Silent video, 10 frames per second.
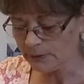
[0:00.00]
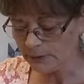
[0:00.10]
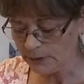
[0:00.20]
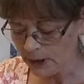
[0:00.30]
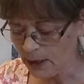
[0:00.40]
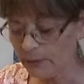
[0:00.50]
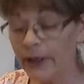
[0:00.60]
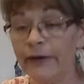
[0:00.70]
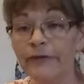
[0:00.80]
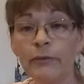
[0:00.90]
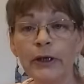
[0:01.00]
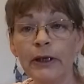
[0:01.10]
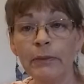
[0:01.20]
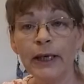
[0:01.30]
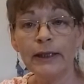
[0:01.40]
I'm going to have to bring
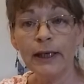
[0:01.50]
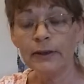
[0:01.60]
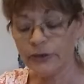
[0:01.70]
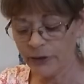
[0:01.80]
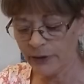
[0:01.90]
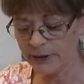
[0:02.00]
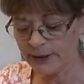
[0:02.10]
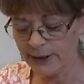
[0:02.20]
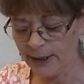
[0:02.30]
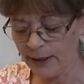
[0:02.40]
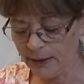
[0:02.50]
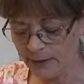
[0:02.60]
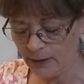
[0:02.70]
you back down so you can see.